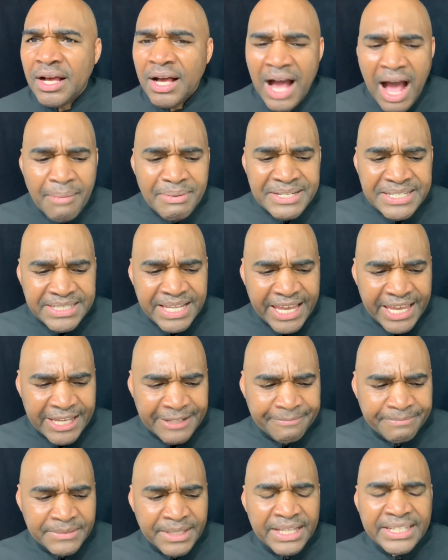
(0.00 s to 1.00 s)
I'm
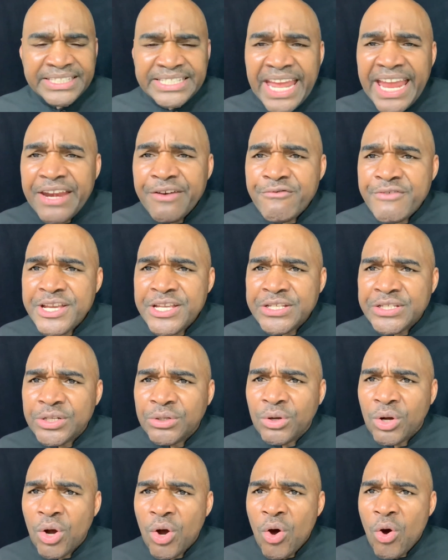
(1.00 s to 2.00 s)
saying 10
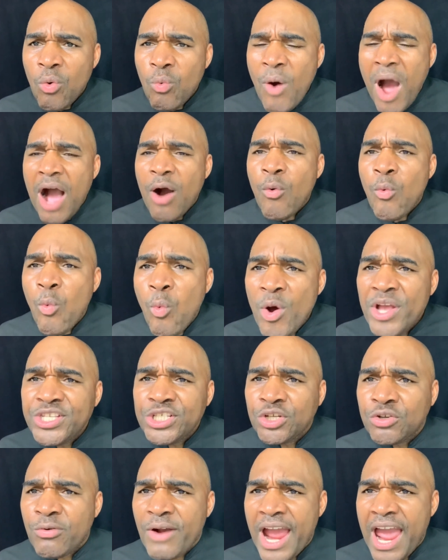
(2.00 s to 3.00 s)
reasons why
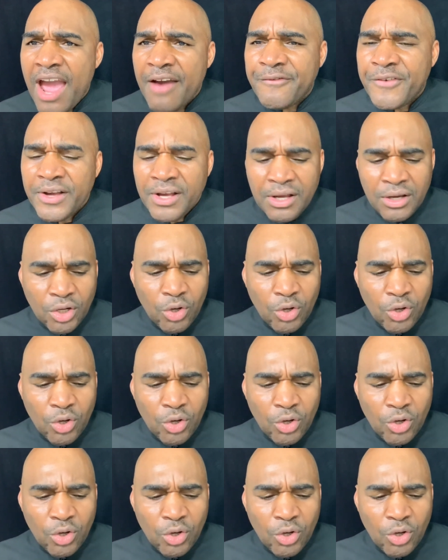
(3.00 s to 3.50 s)
witchcraft,